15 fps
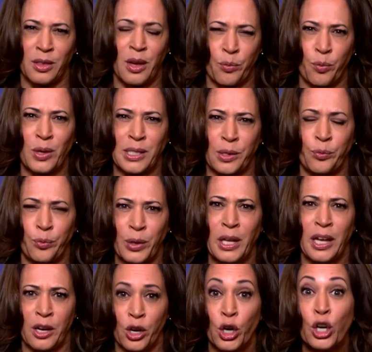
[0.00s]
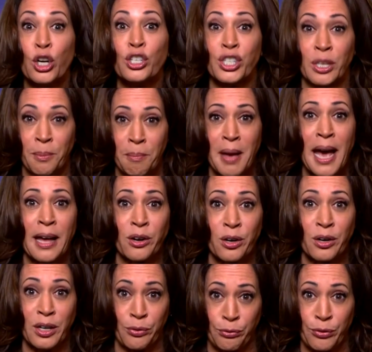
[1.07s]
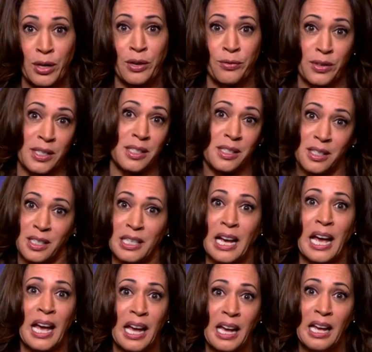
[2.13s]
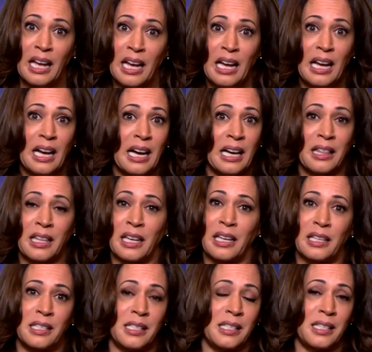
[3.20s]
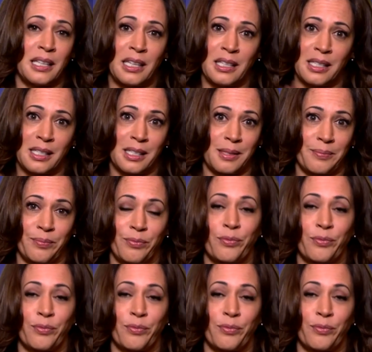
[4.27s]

what's an urgent matter in front of us today, I think is